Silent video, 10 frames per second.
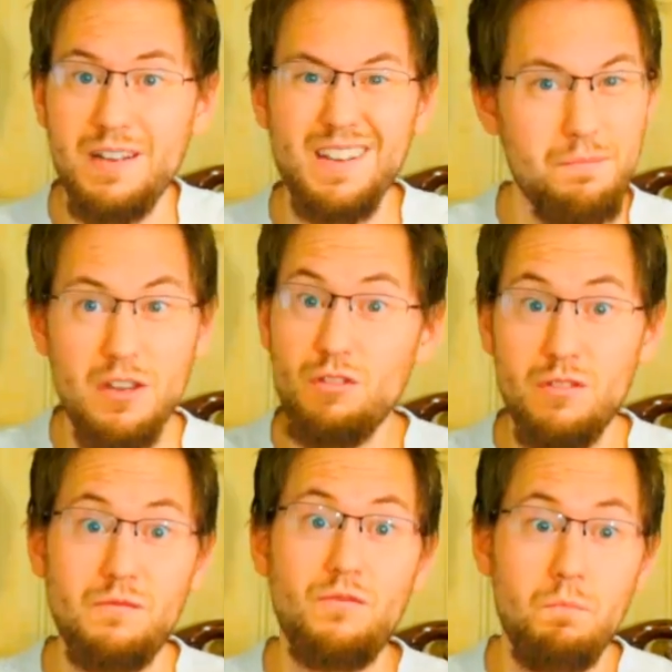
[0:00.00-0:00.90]
it can be
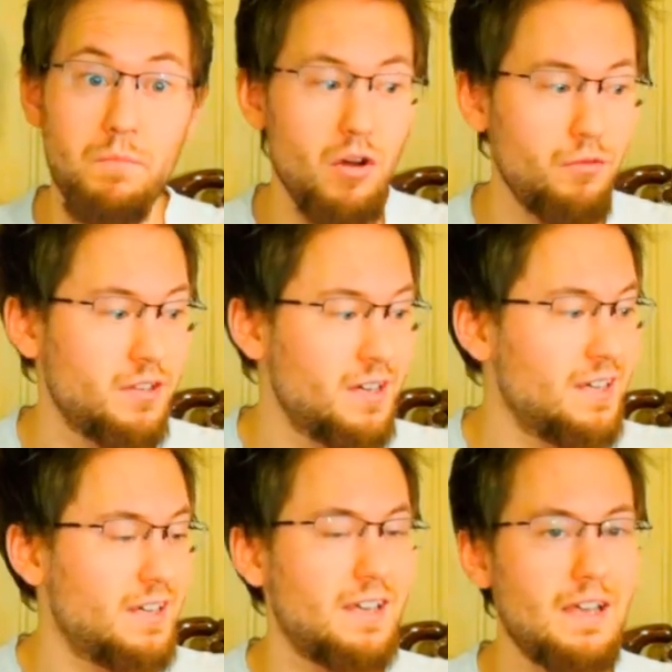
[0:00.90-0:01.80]
used for both,
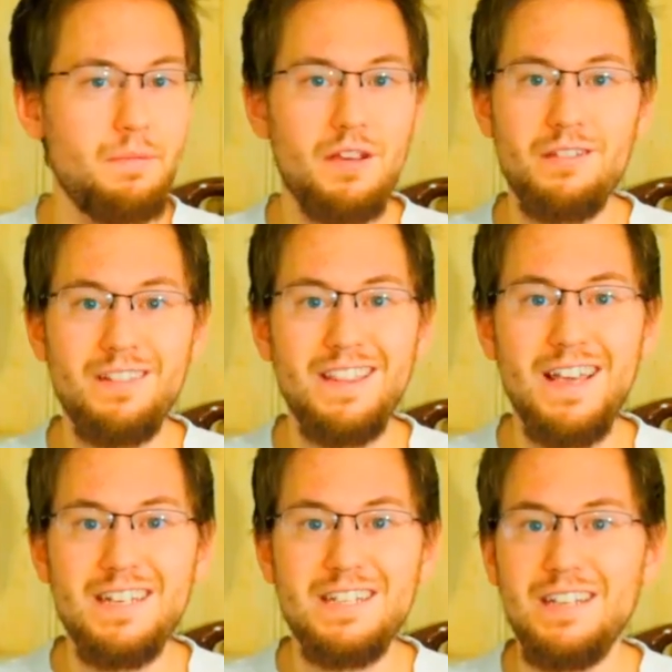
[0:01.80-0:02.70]
because
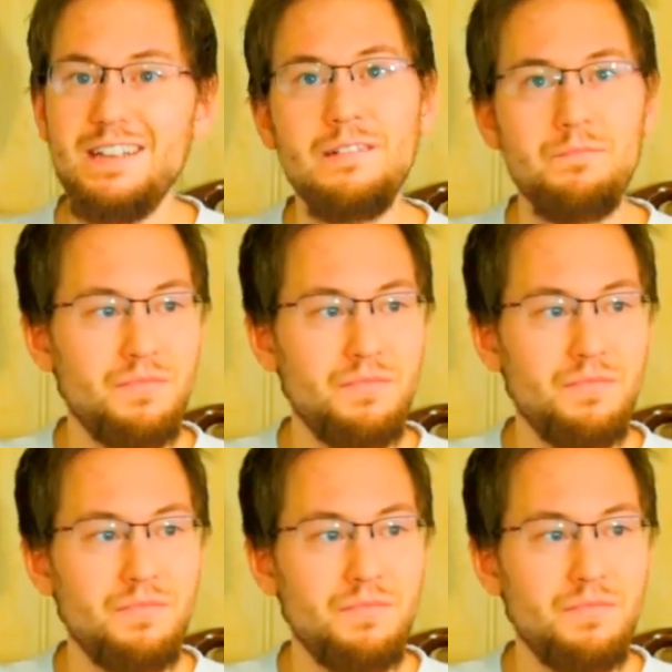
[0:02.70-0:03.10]
lighting,